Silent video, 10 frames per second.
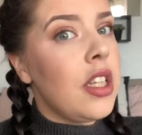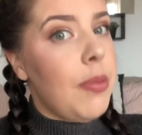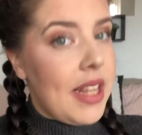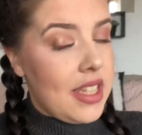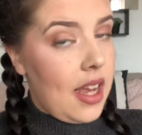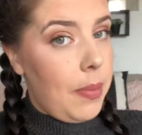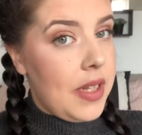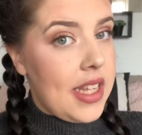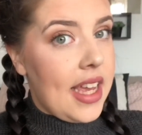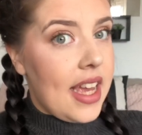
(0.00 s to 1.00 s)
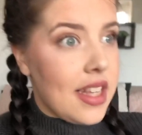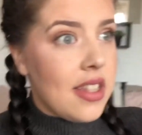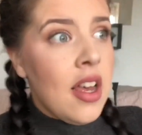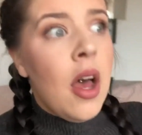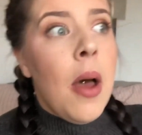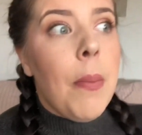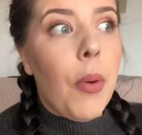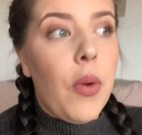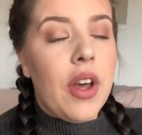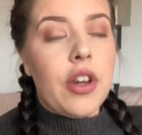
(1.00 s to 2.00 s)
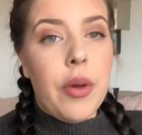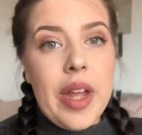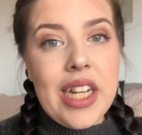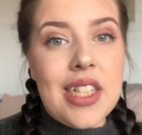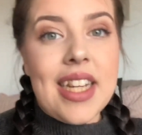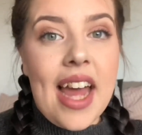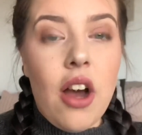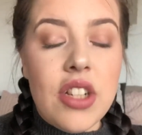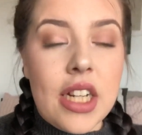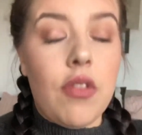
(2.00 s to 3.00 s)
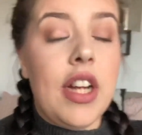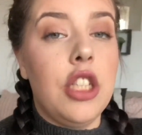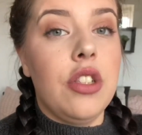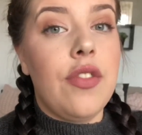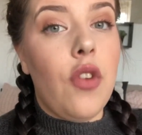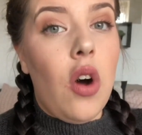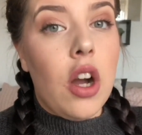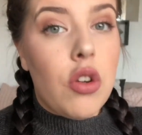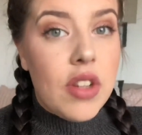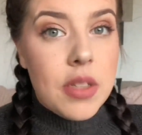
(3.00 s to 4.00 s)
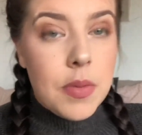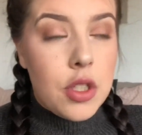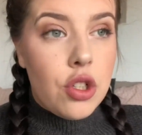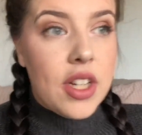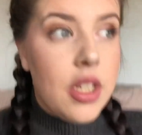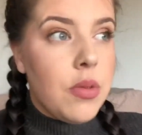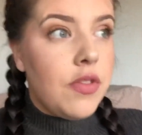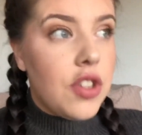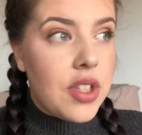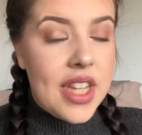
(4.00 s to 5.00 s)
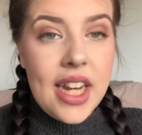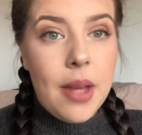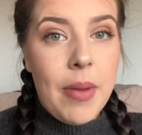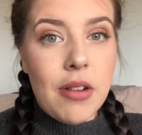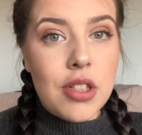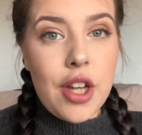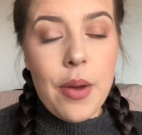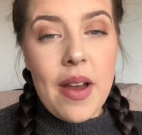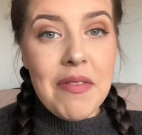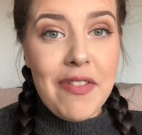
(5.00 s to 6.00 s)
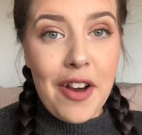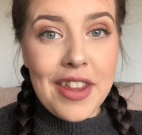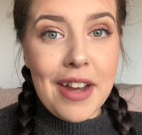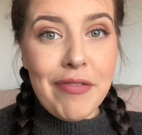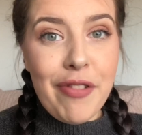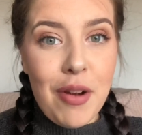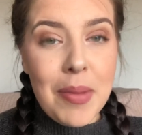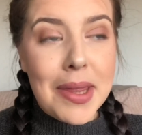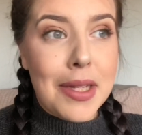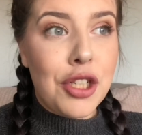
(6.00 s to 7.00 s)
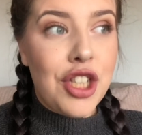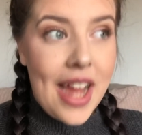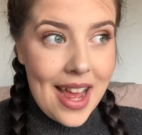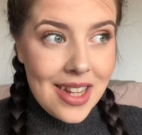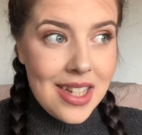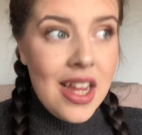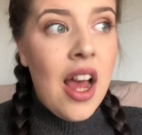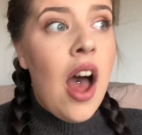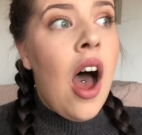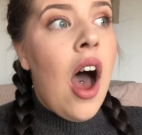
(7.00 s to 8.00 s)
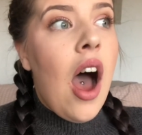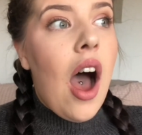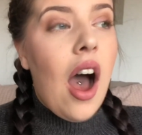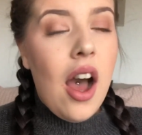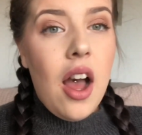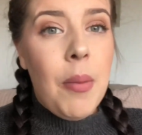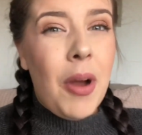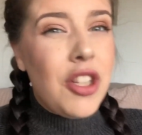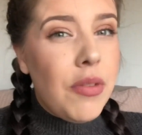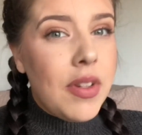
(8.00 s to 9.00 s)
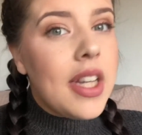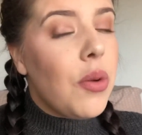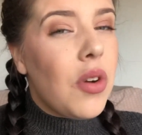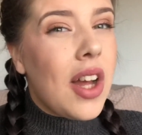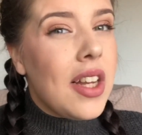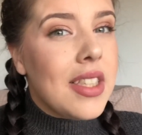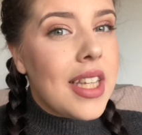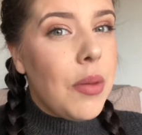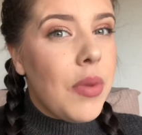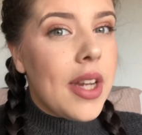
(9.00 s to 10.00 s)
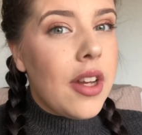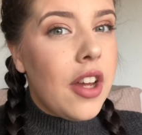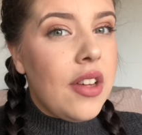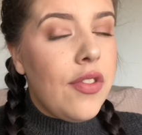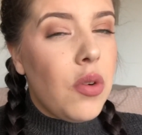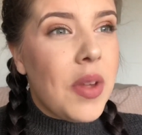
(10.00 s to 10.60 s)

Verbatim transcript: Depends how busy it is, but we are going to get our decorations for our Christmas tree, so we've just sent him out to go and find that from the shed. I don't really know what colour scheme we're going to go for.